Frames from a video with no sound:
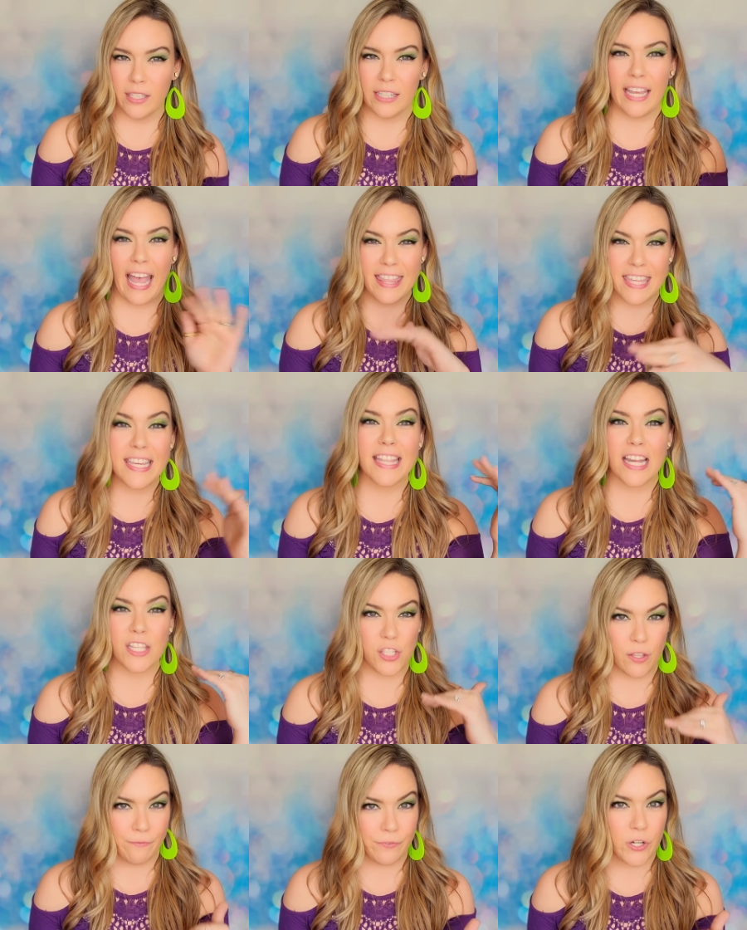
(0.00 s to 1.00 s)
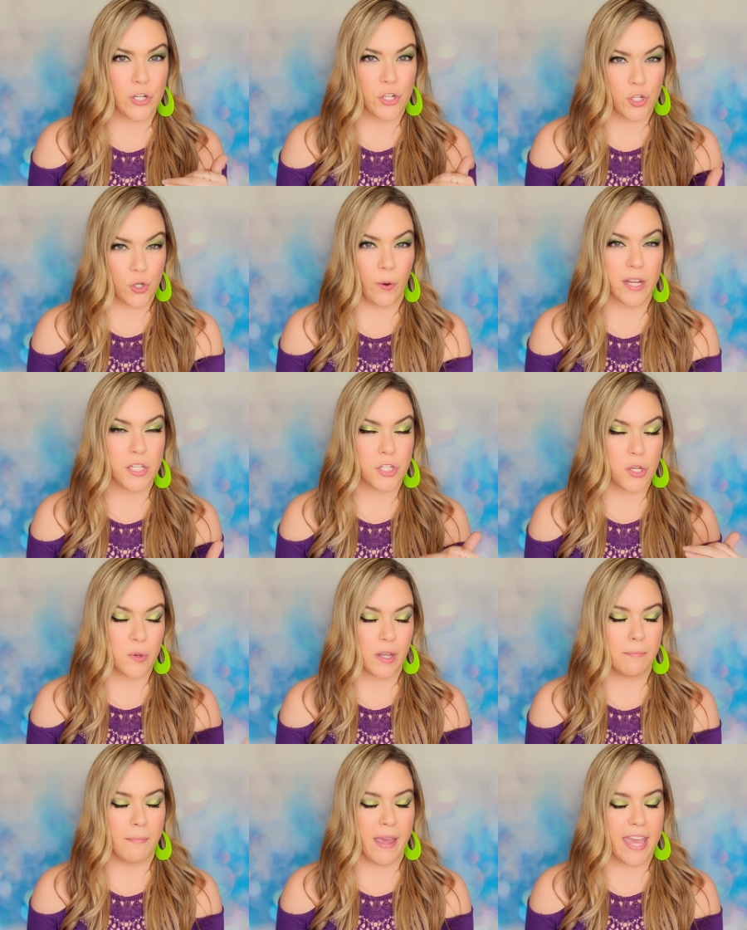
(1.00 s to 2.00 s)
Like, I think that's the first choice you
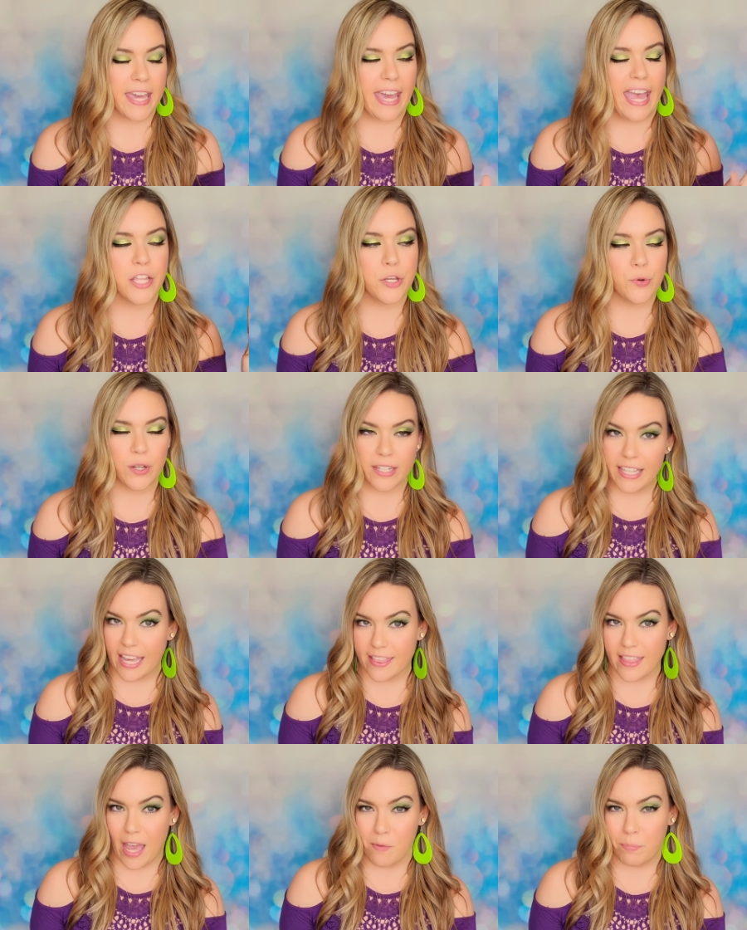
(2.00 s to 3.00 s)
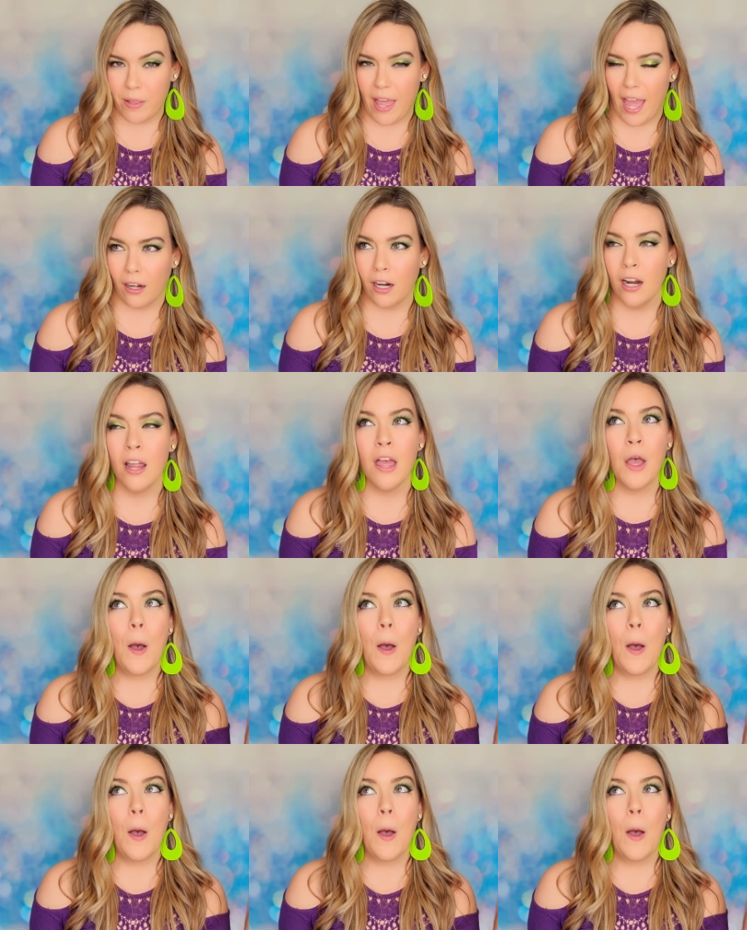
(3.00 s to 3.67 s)
can make and you could get that platter.